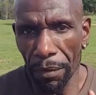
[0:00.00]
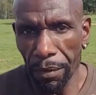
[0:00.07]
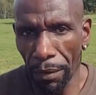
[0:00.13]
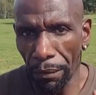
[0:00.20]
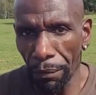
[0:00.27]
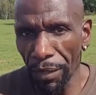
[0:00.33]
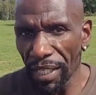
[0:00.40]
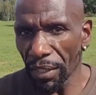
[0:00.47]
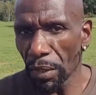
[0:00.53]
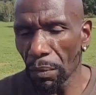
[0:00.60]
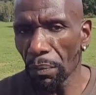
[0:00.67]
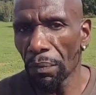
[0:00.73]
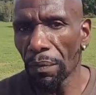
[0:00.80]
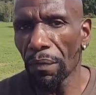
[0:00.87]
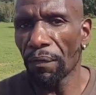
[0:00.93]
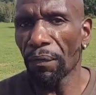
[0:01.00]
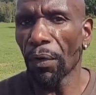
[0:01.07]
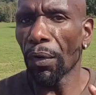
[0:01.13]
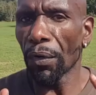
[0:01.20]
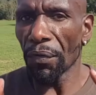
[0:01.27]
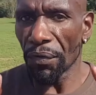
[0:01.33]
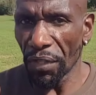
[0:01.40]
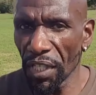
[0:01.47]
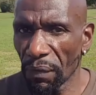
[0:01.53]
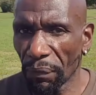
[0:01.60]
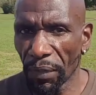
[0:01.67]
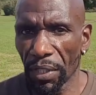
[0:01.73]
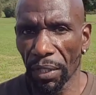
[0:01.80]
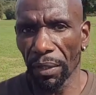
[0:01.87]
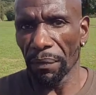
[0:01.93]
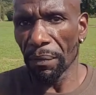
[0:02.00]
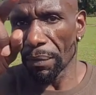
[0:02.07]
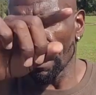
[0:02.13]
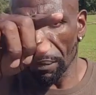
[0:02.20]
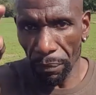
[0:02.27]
the reason for this video,